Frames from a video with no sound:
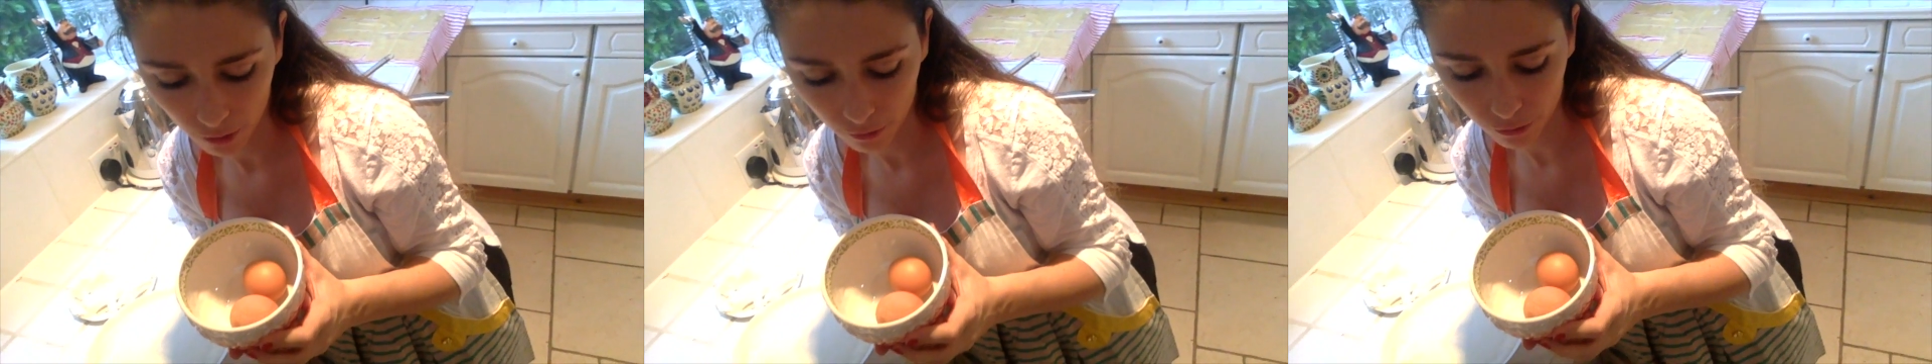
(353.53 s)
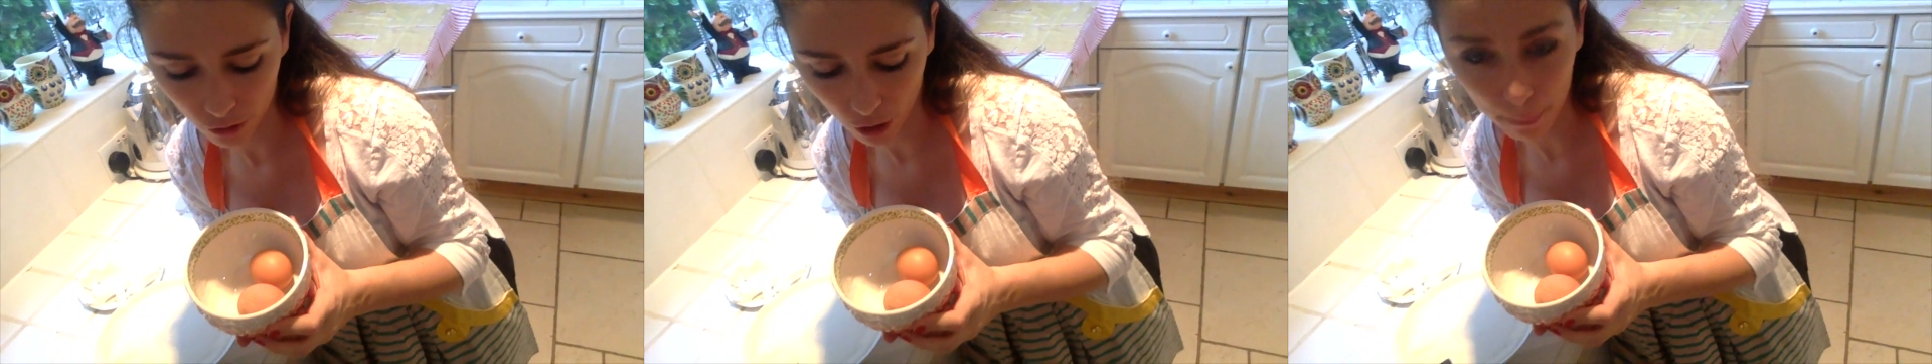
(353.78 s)

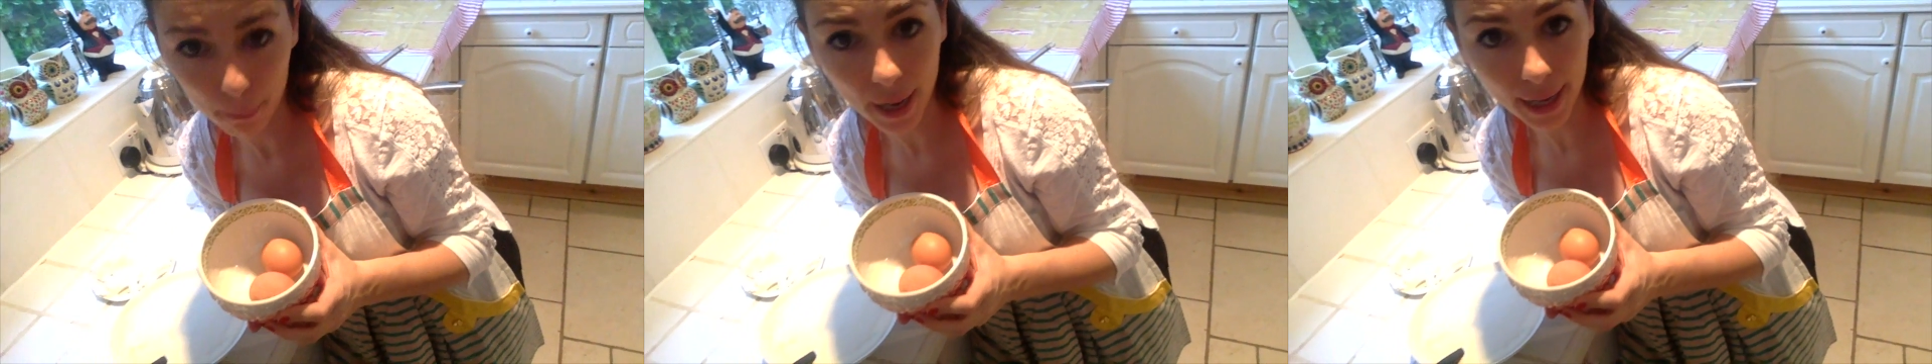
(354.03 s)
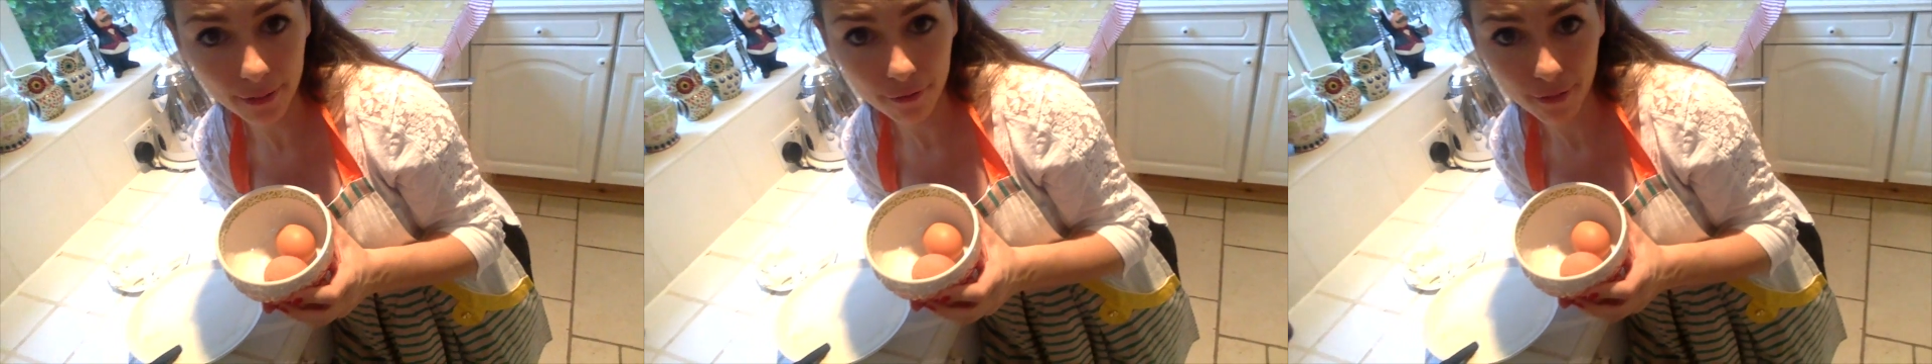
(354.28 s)
from
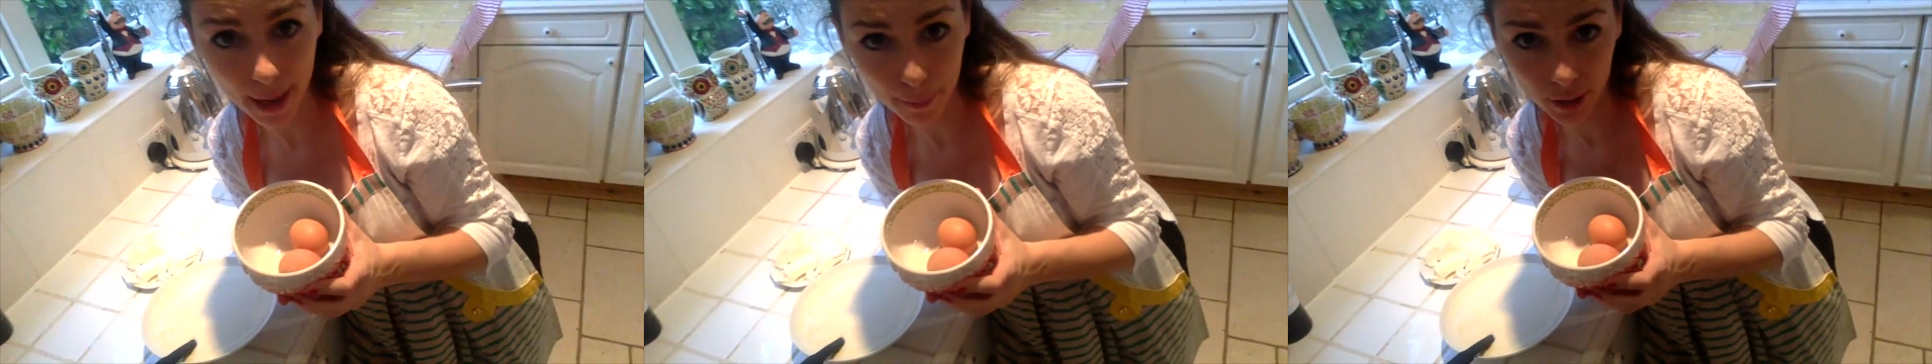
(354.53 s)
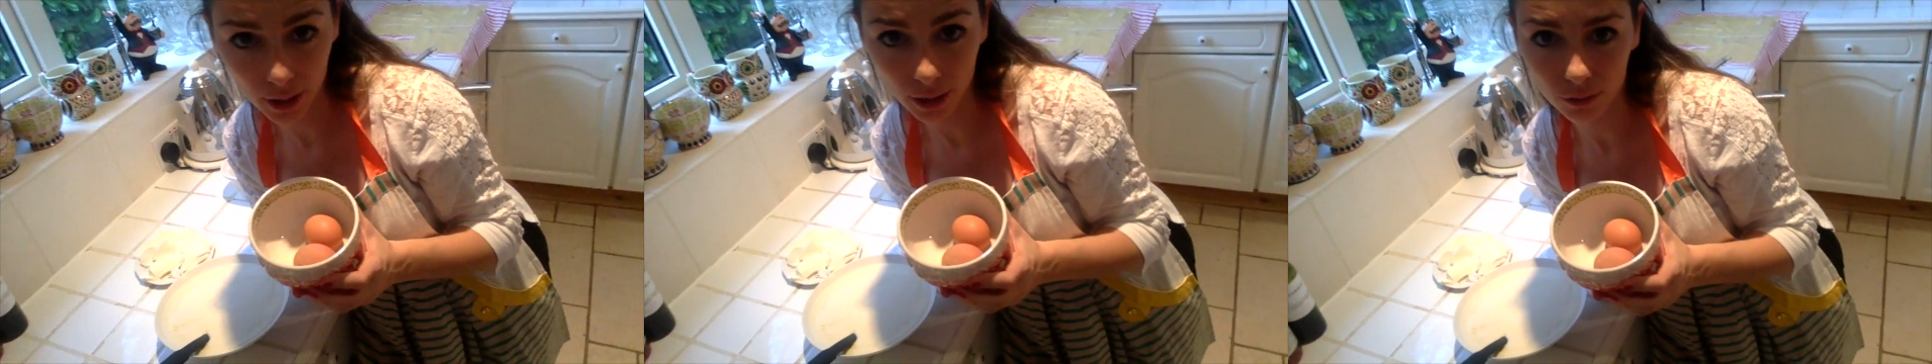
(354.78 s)
my
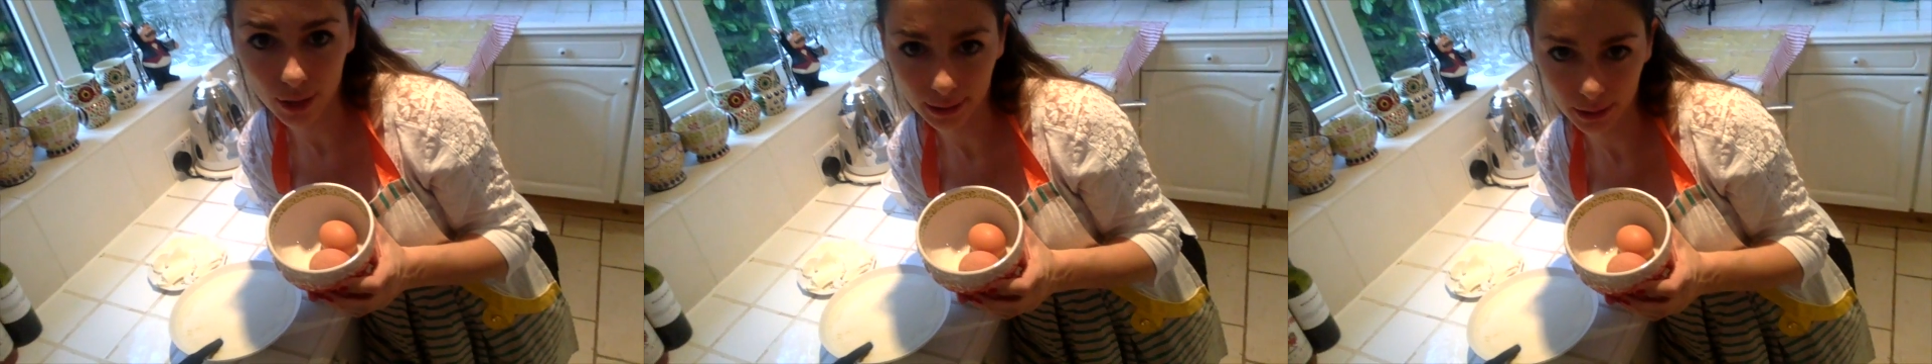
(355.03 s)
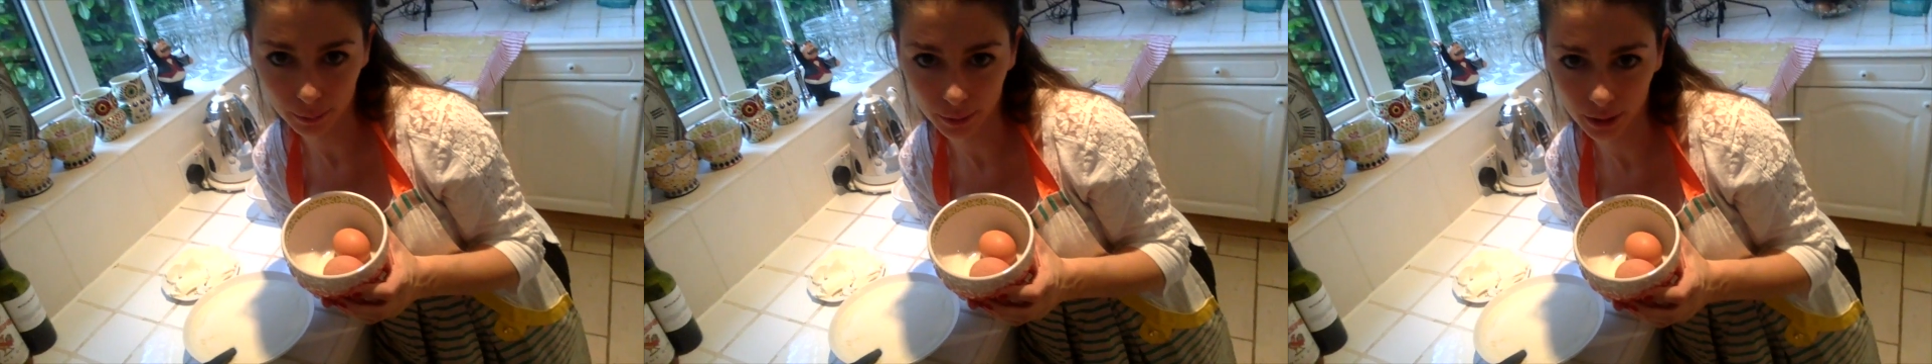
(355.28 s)
family
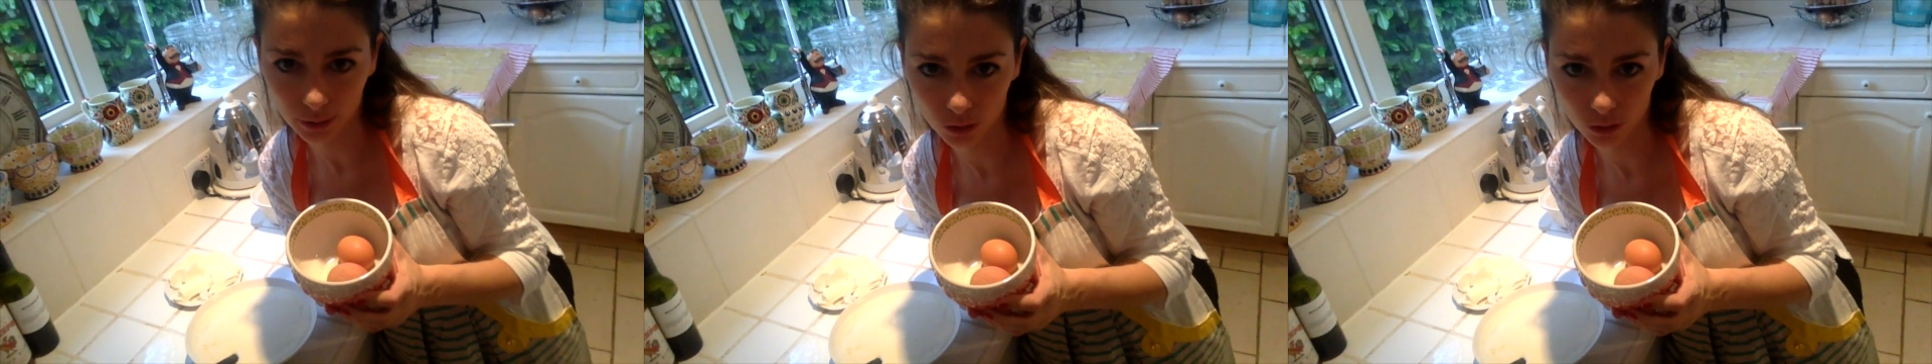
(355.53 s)
recipe.